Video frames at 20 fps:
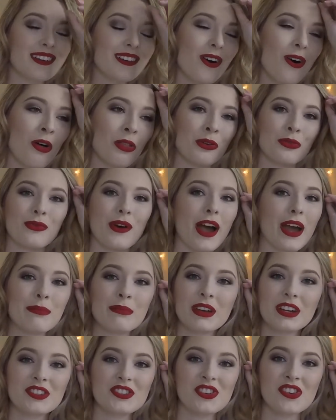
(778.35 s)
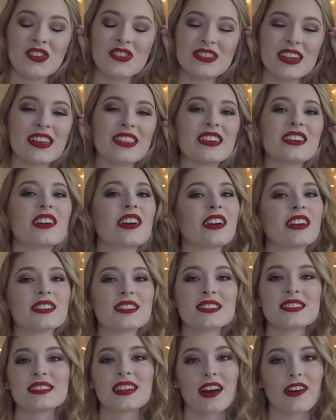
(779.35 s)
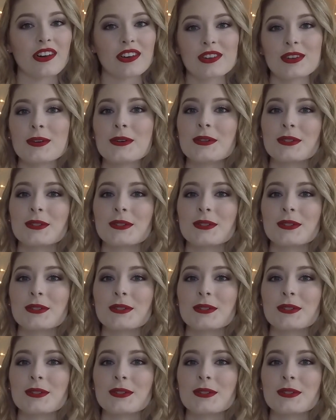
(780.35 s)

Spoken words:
all the ride pictures I think are hysterical,